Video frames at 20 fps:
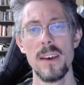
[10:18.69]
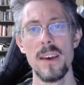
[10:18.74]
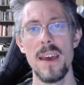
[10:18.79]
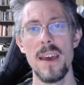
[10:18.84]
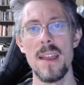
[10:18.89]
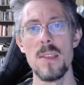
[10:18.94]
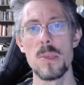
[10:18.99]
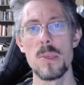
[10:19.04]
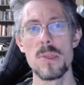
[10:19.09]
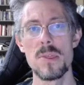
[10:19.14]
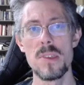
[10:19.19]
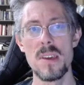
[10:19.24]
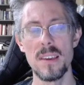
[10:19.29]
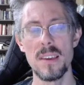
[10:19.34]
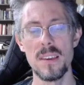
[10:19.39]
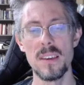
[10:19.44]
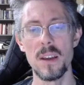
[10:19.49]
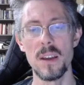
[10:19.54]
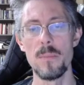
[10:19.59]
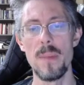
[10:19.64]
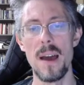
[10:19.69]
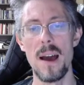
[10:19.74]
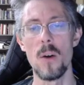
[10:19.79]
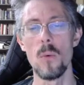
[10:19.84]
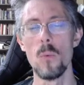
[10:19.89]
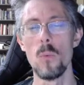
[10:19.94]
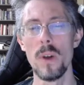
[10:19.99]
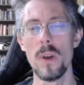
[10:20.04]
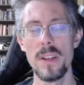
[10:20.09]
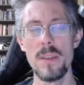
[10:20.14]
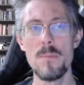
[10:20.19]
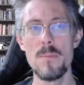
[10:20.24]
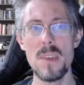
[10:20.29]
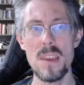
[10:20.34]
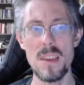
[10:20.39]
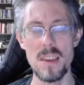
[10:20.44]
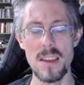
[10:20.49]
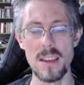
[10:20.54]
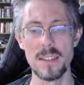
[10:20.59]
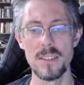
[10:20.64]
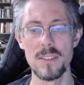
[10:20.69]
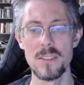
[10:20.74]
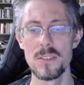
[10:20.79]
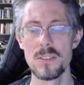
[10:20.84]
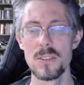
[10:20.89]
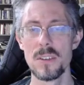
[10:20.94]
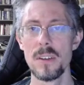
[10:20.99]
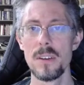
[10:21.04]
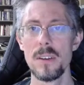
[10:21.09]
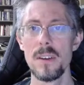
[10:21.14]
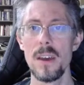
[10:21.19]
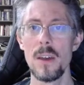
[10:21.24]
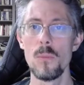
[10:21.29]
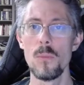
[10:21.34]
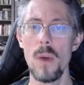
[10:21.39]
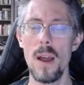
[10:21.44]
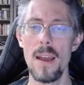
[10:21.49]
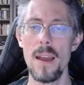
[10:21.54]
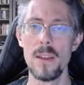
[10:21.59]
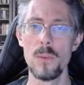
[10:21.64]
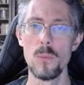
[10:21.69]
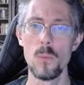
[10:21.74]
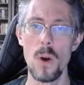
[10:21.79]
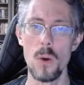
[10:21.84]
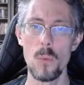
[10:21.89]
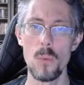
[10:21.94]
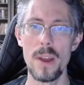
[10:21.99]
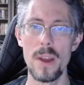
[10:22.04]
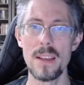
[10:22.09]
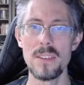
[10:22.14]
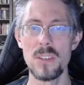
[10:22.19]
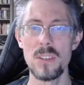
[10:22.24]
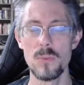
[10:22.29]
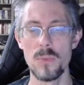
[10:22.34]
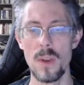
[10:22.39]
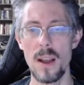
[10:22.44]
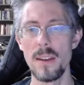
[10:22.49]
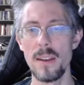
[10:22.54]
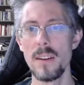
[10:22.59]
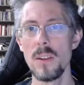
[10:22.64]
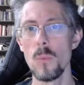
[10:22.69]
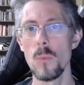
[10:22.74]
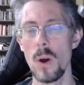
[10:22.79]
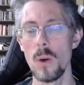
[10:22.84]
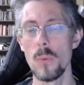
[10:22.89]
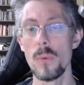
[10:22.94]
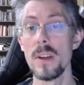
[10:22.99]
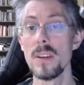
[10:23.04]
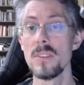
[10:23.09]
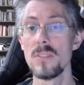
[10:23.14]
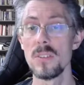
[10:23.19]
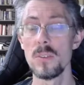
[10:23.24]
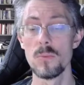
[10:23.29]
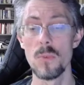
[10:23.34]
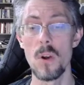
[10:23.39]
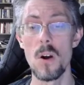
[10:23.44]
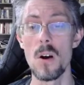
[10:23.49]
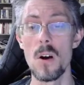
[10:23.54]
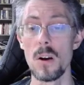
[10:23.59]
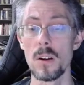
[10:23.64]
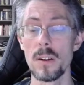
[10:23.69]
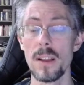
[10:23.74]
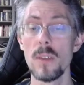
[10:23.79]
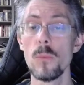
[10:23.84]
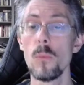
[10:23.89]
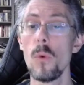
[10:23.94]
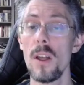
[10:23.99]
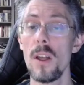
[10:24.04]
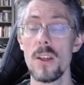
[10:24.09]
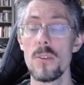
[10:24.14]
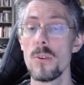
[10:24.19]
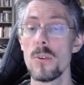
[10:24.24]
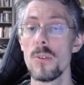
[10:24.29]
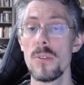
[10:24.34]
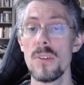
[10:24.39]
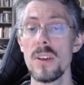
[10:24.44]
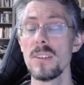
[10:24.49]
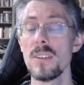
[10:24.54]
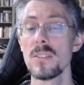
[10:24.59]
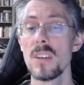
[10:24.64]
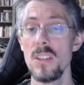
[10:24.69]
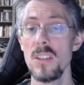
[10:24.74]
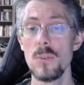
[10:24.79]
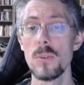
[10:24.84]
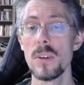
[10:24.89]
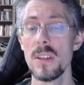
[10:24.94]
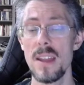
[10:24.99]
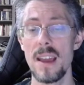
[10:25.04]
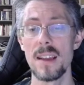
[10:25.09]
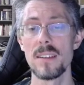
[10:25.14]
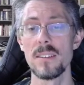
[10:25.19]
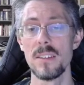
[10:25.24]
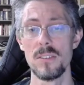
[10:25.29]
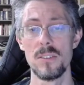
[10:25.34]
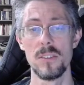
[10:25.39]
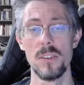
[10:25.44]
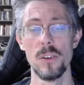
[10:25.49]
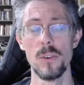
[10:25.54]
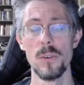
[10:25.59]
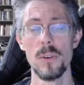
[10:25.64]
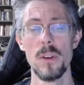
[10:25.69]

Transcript: and thinking about what he means and in what way is he right and in what way is he wrong and what other things can you connect it to.